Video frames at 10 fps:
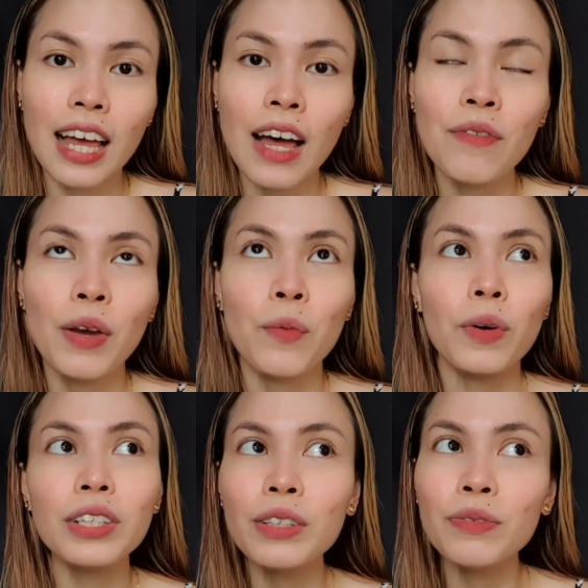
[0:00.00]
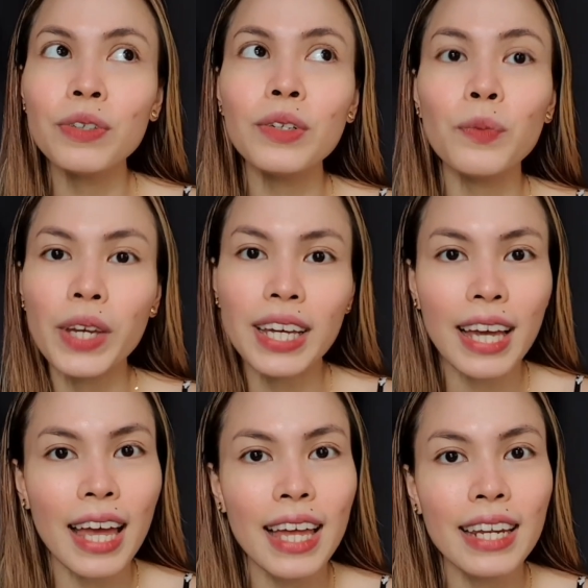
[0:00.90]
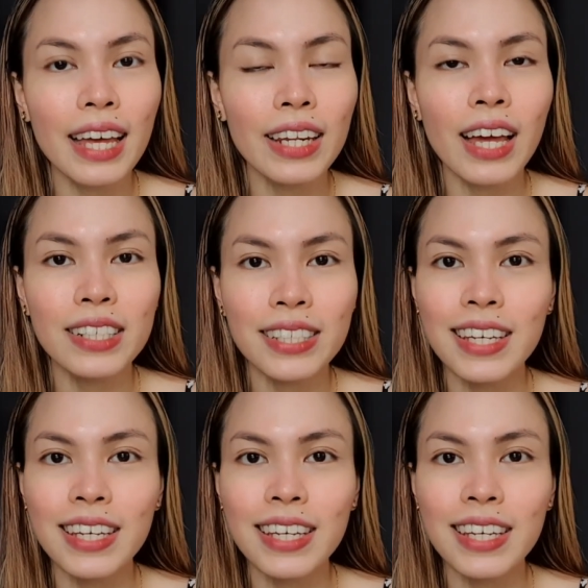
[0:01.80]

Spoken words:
Have a wonderful weekend and I'll